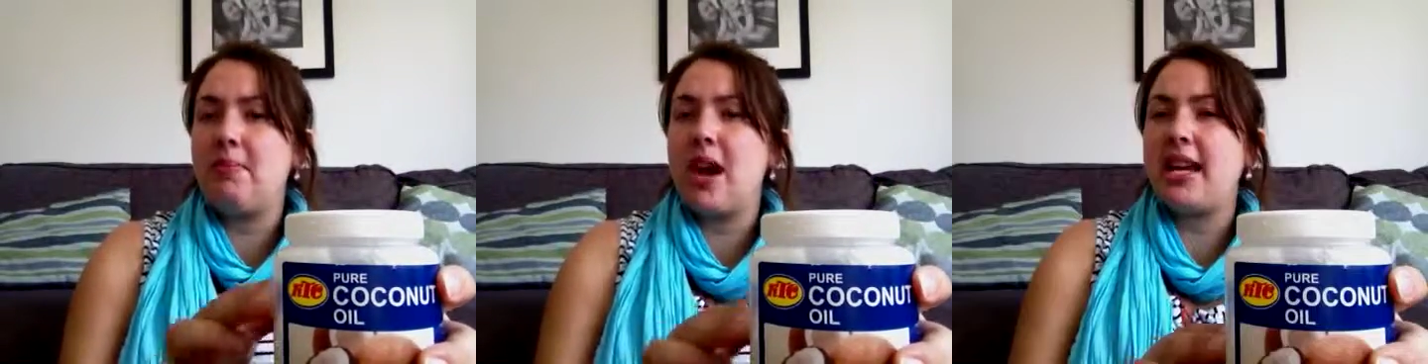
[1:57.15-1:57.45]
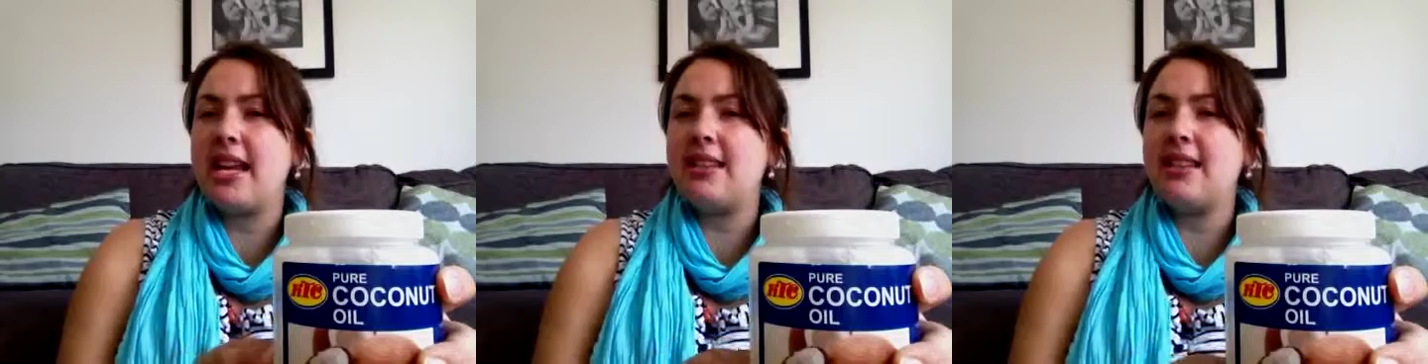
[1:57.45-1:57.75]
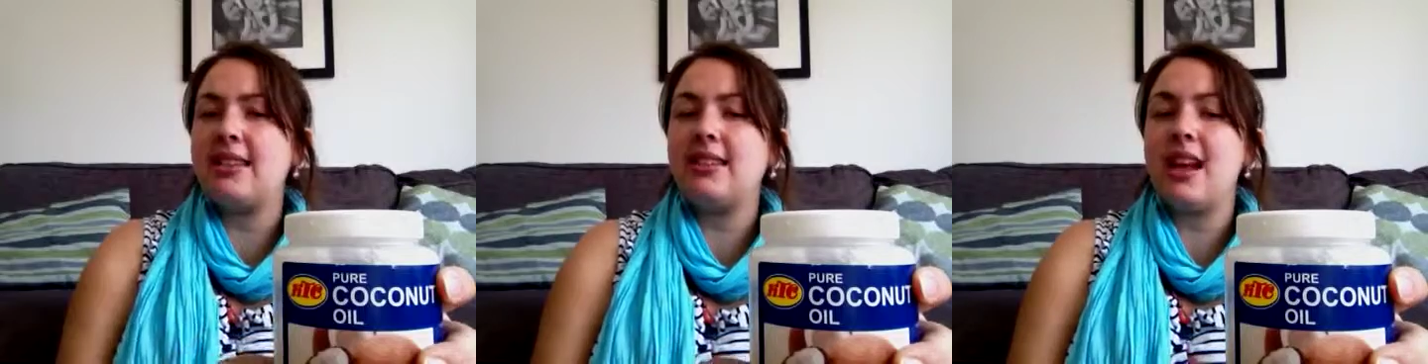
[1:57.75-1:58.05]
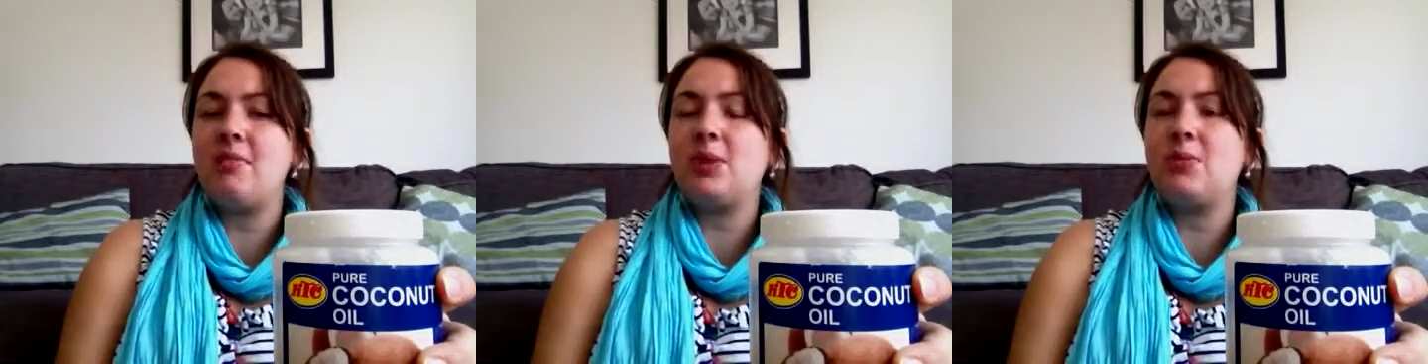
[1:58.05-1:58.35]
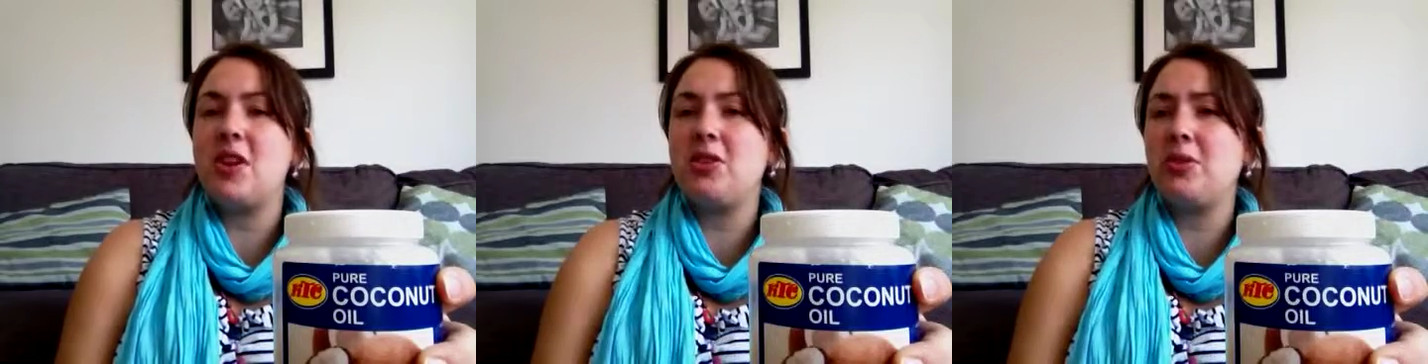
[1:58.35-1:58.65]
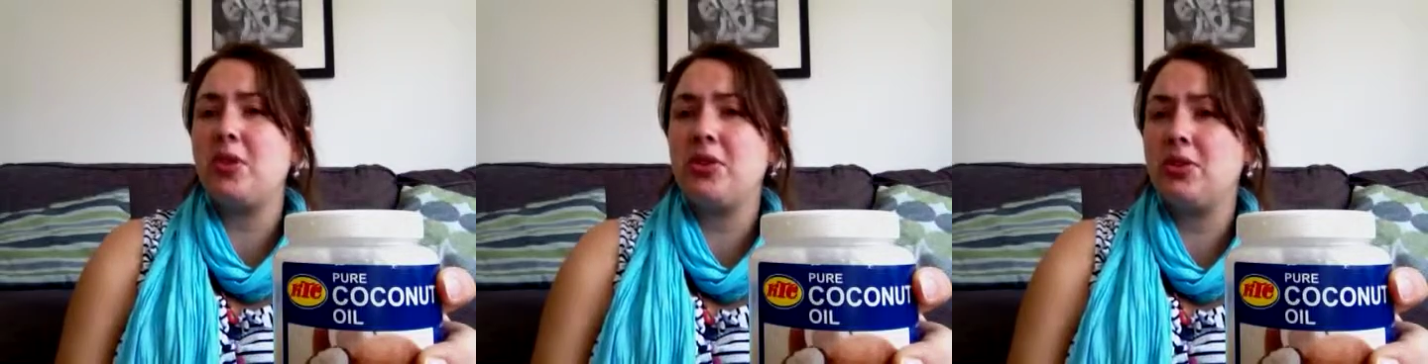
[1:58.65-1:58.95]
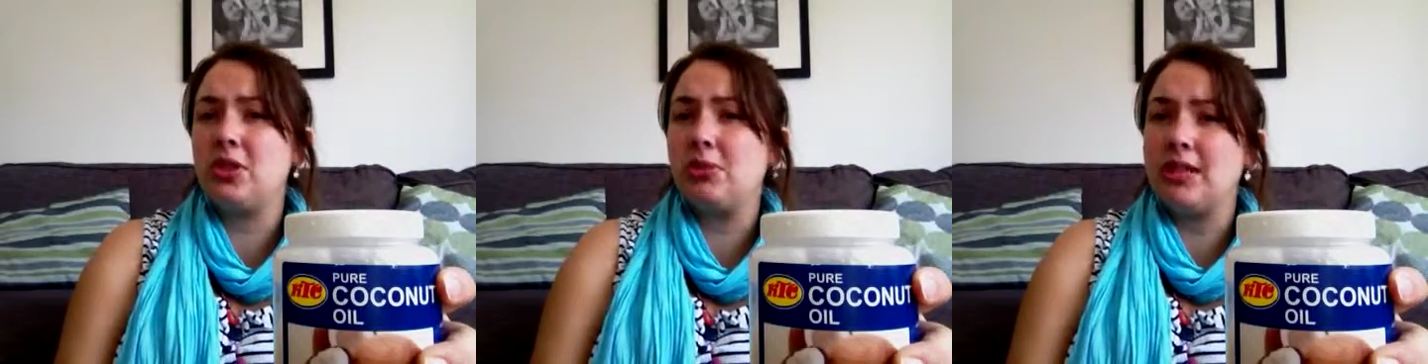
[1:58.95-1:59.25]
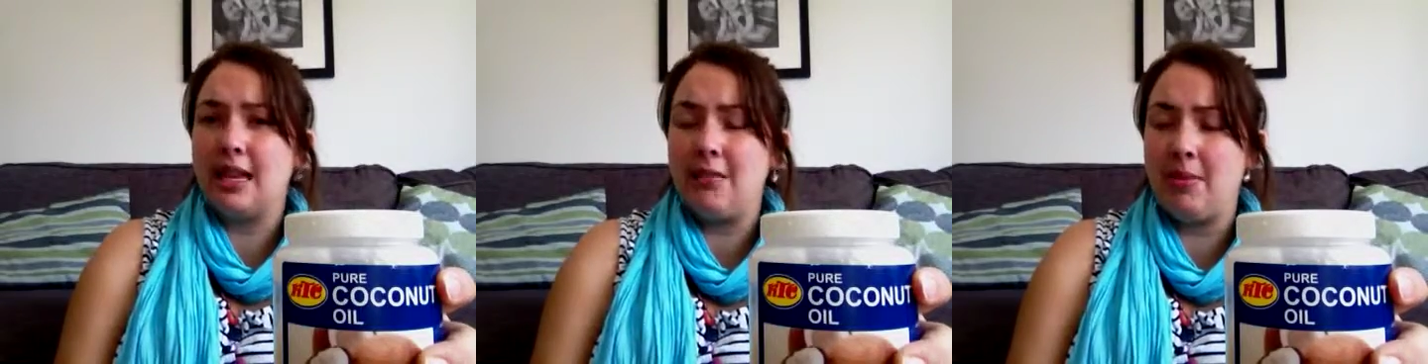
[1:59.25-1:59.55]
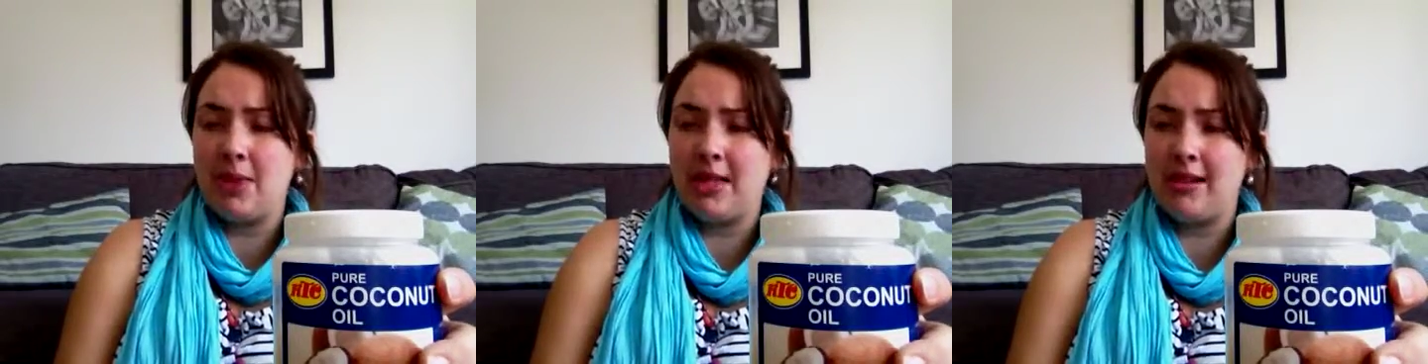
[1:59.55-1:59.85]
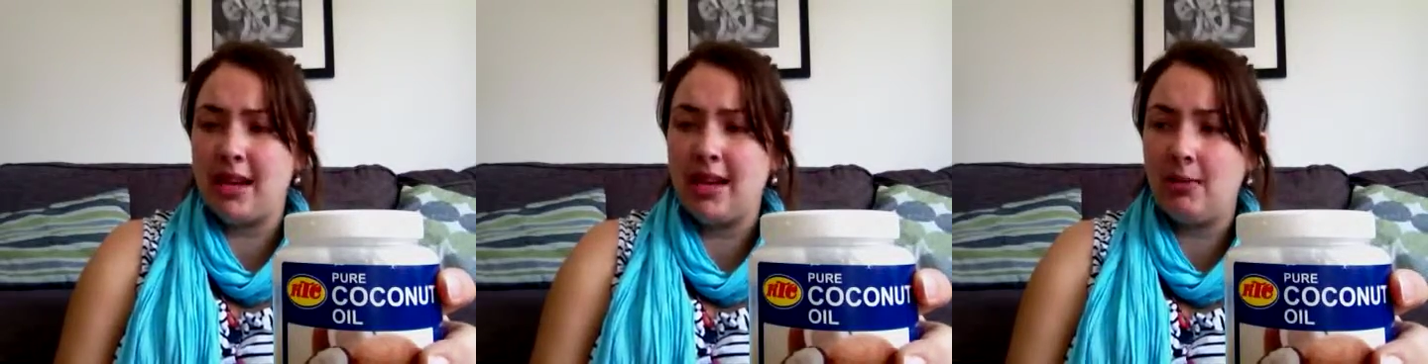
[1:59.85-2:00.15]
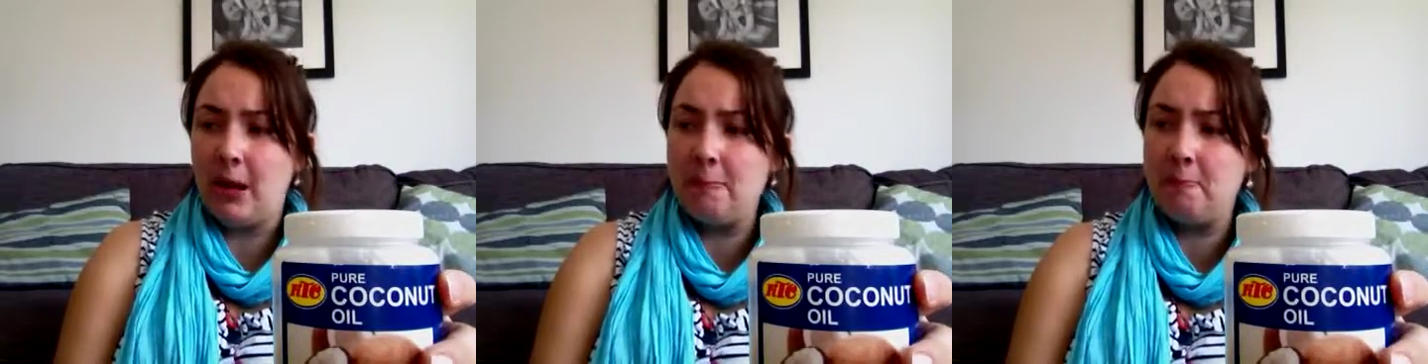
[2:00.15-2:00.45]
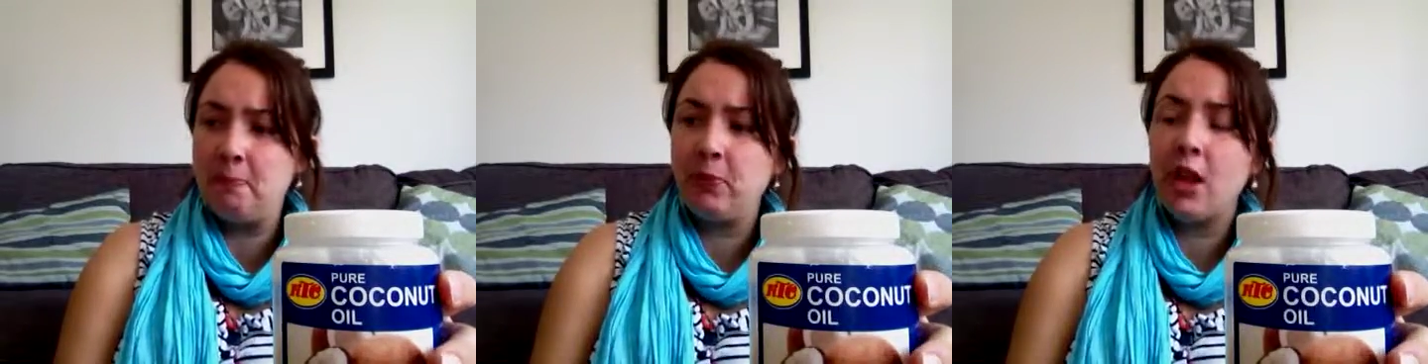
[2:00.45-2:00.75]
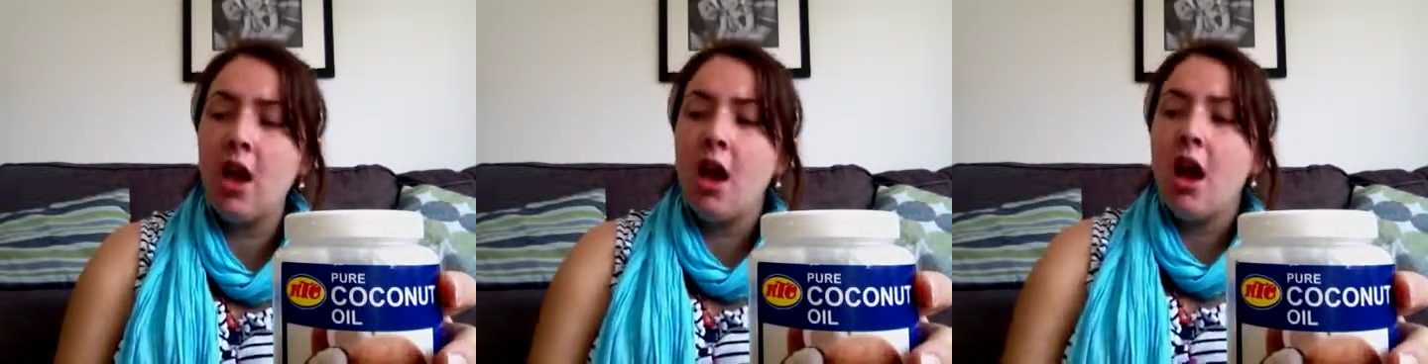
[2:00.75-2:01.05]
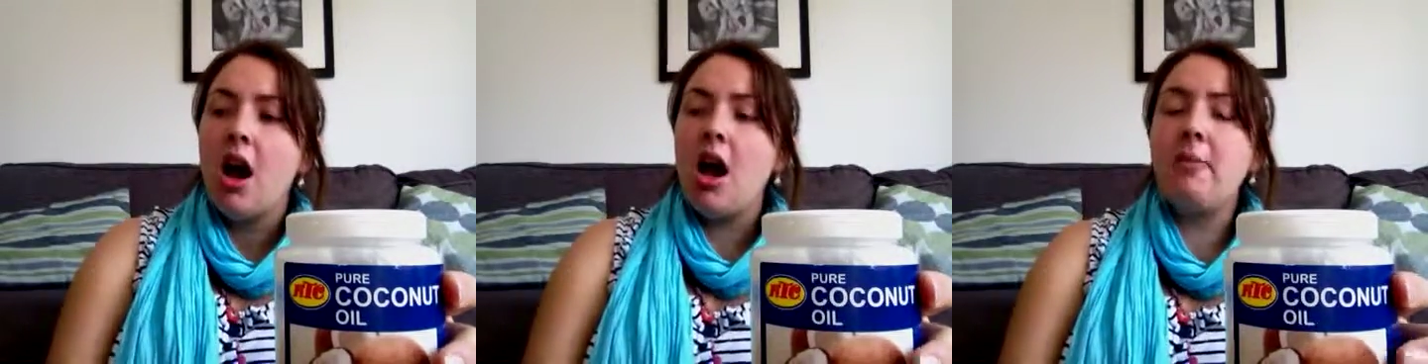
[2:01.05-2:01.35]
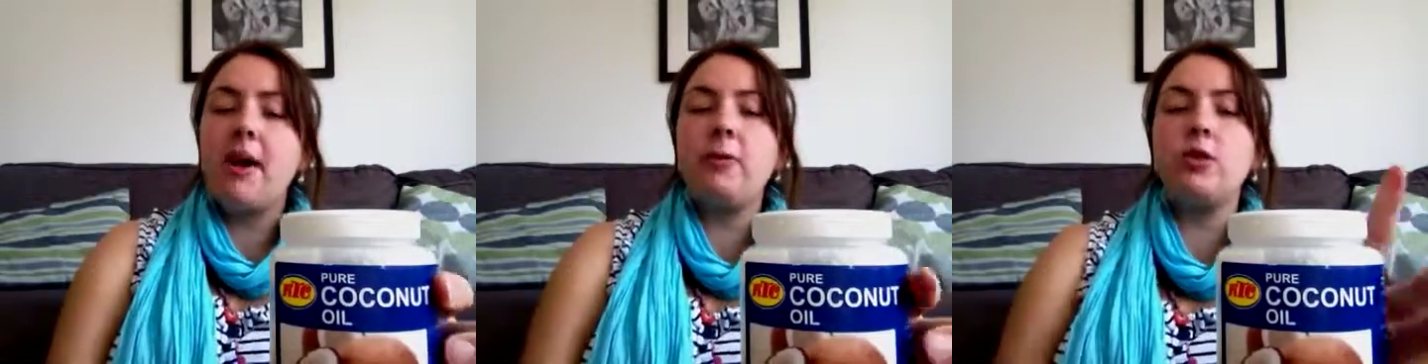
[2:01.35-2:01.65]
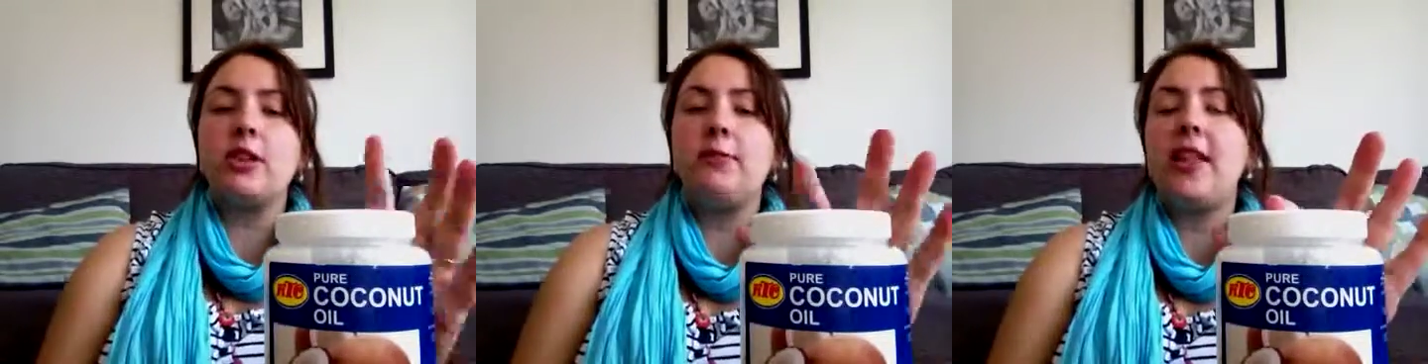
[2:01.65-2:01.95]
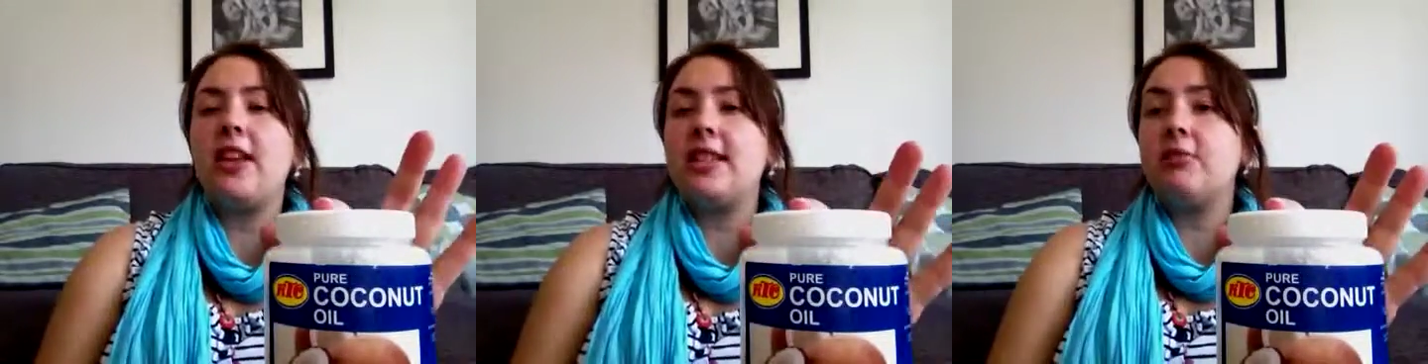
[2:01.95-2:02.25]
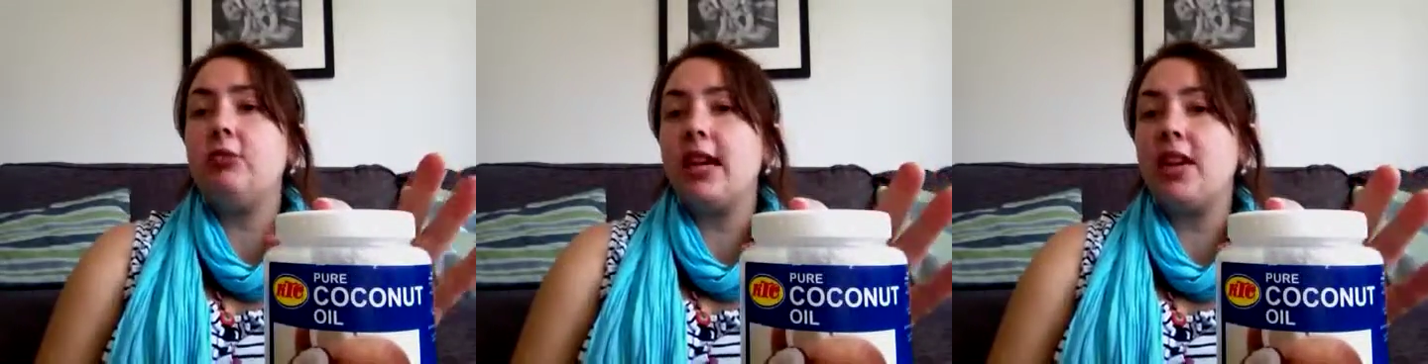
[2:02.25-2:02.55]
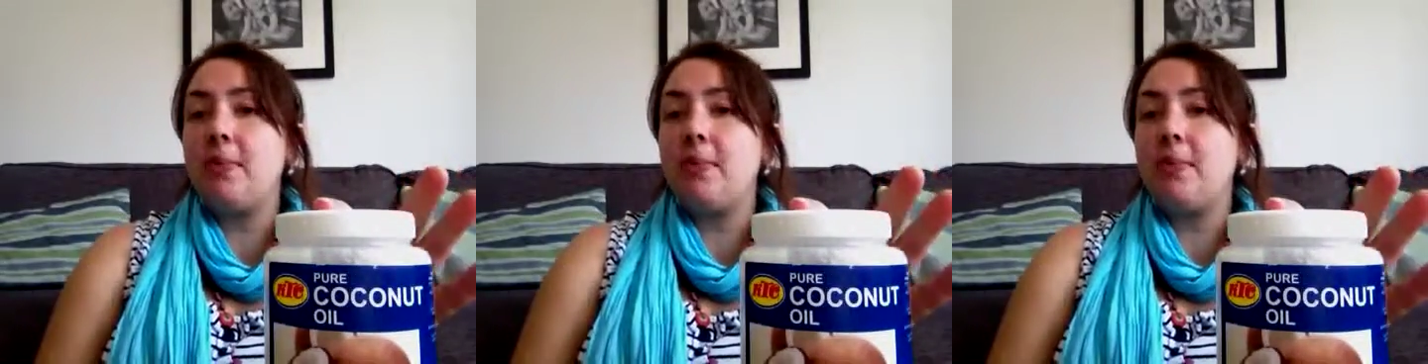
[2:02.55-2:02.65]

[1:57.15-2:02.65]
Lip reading: But I guess that's the same as most oils, you're supposed to keep them in the dark anyway. I've also found that it's a really